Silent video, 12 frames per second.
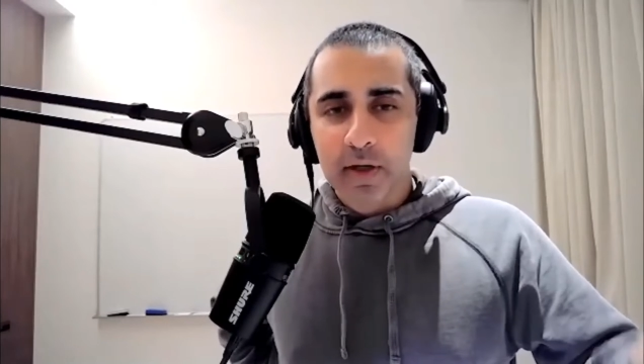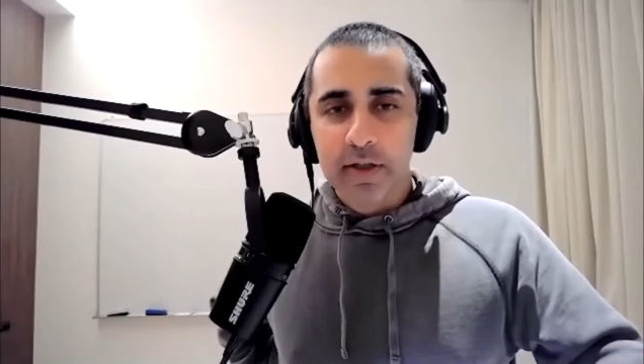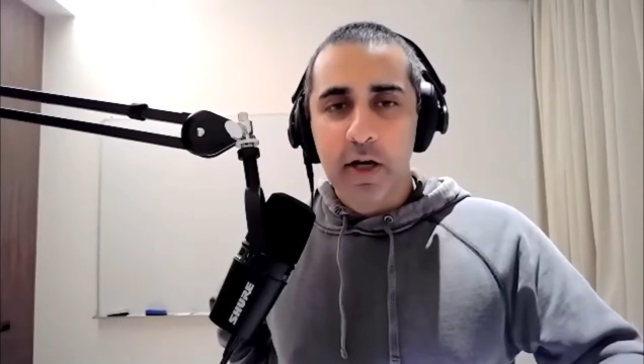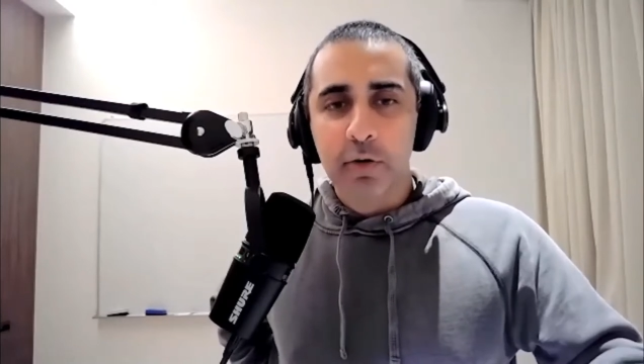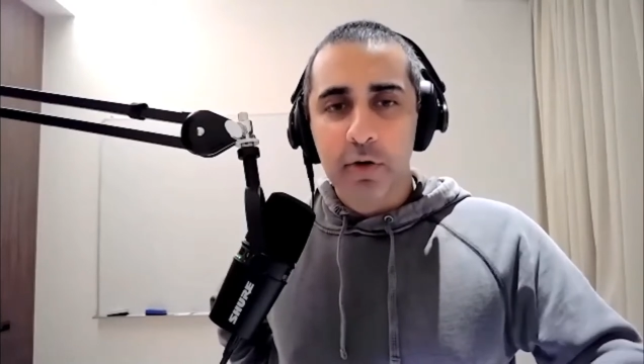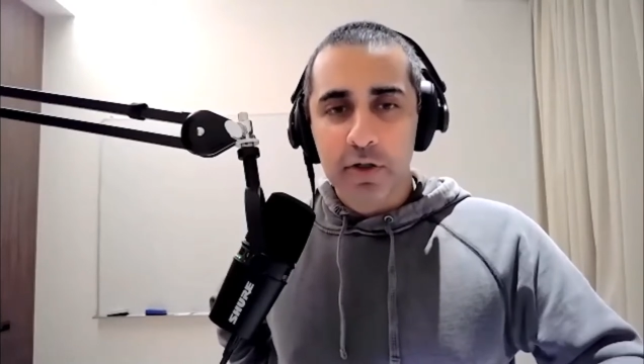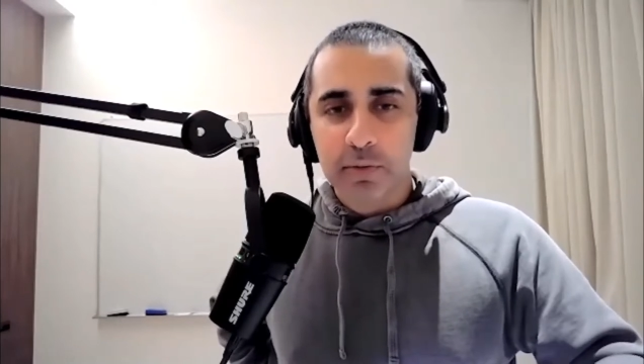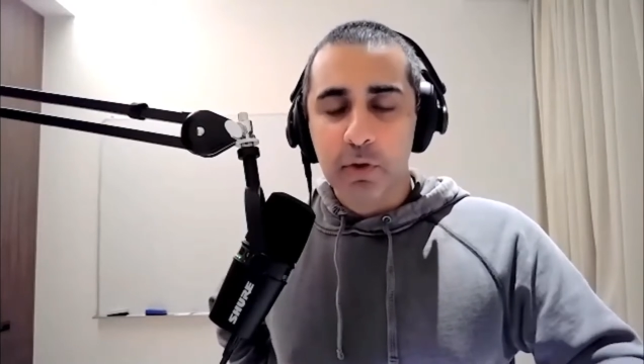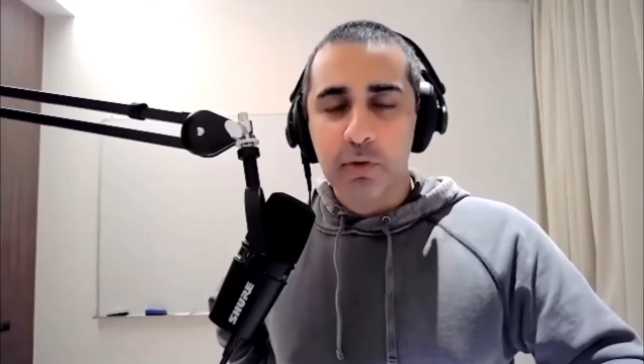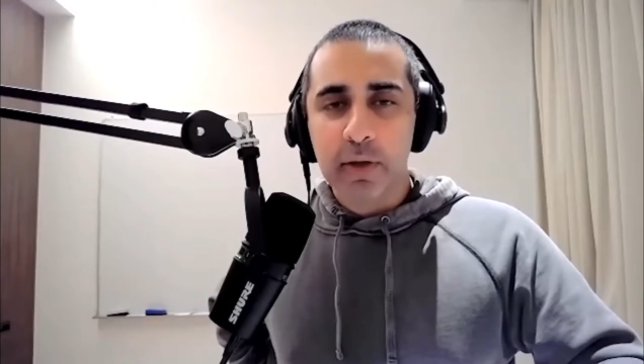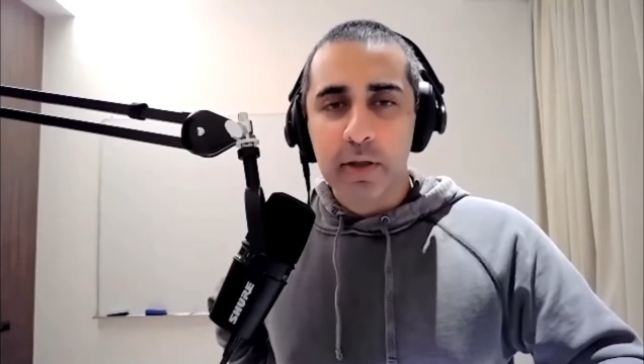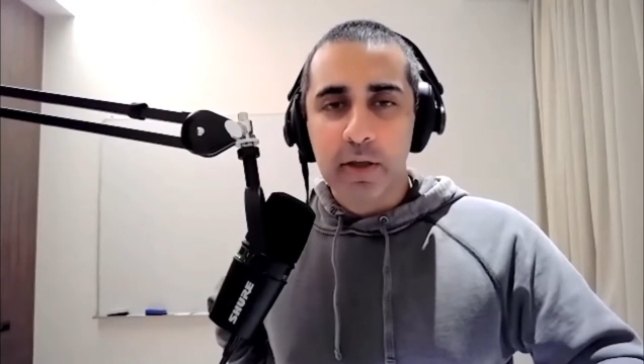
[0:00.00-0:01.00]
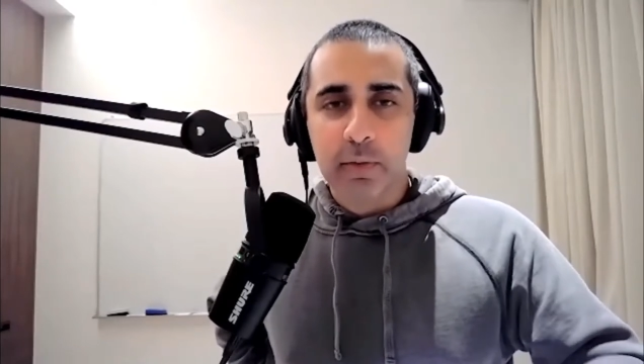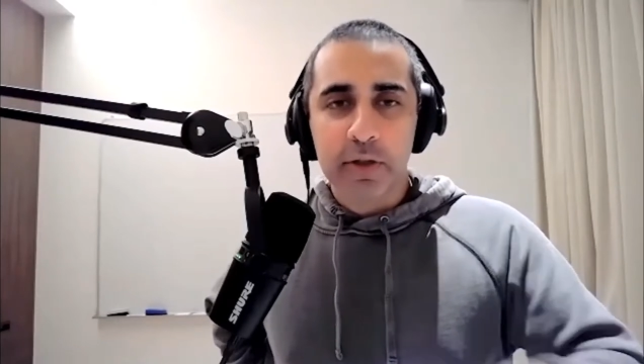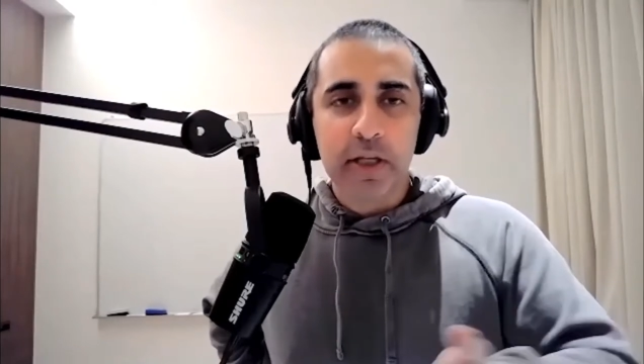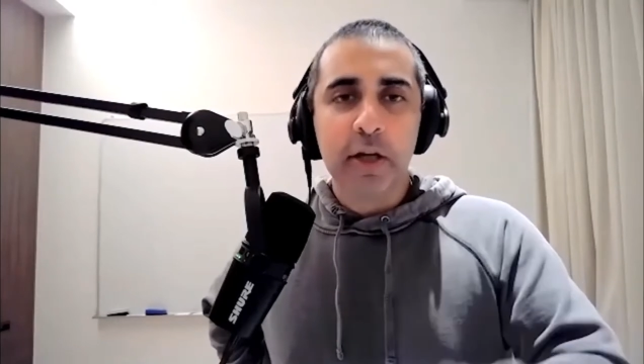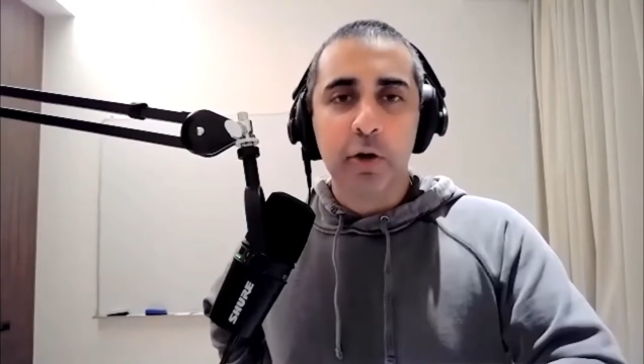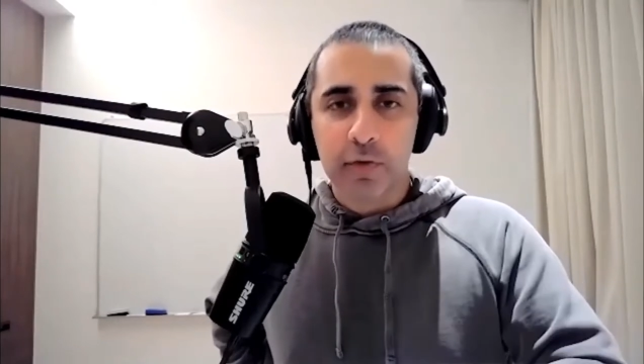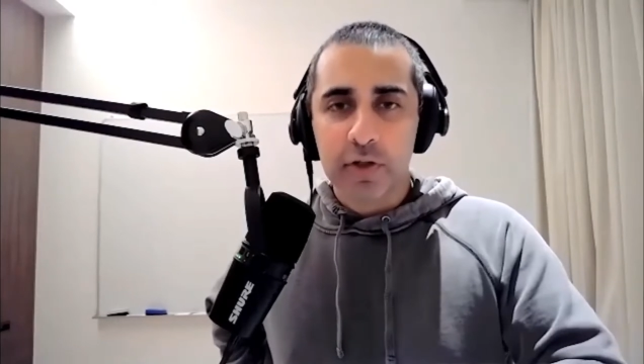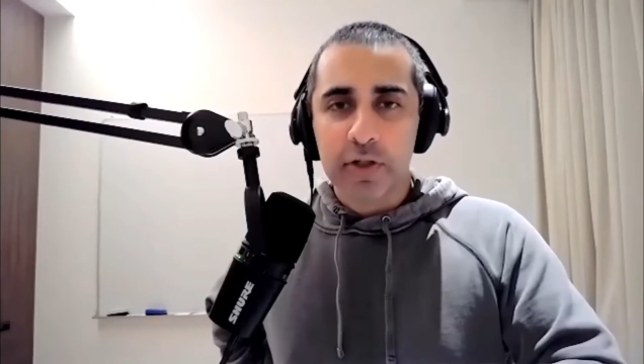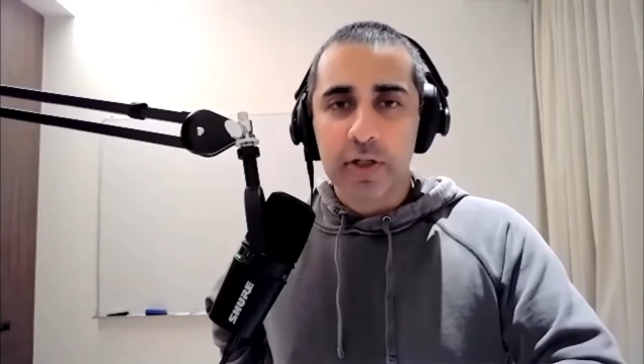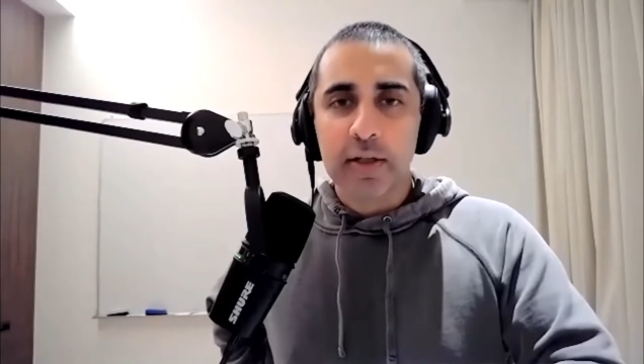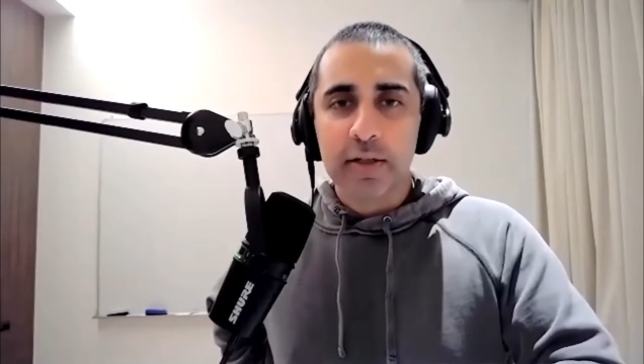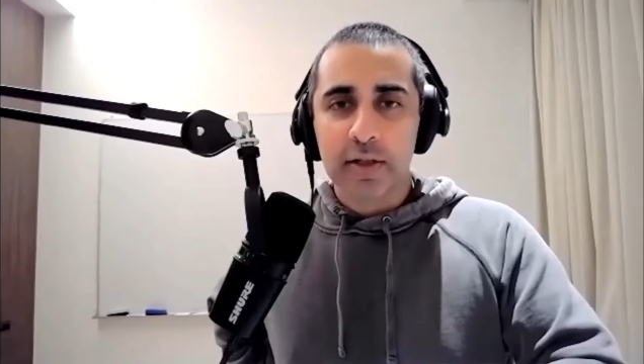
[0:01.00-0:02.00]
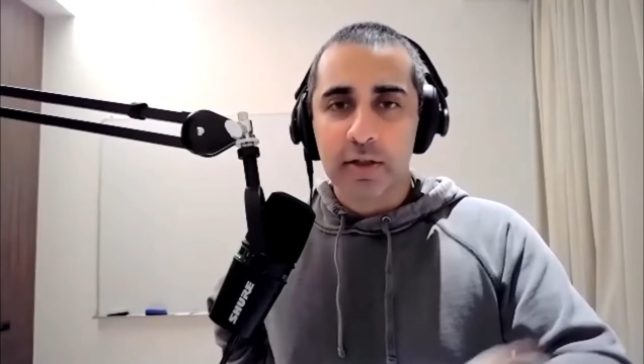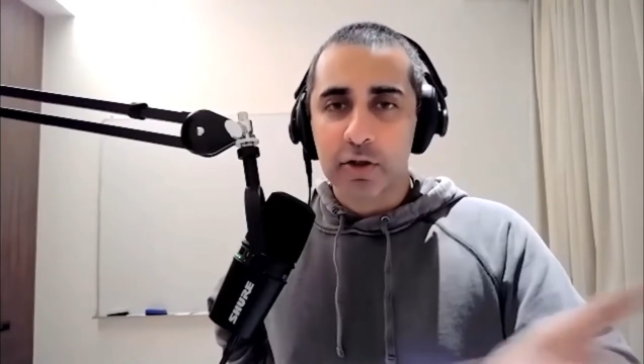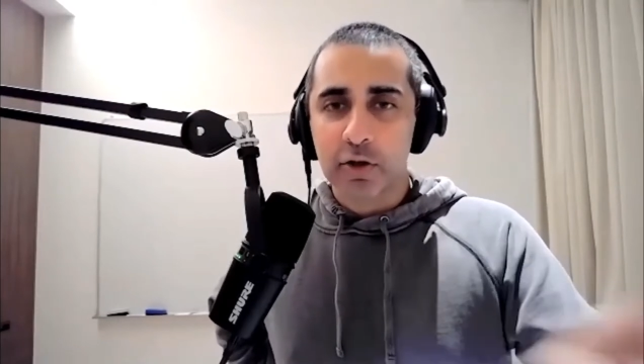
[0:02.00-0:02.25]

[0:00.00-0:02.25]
terrorist movement that would take over states and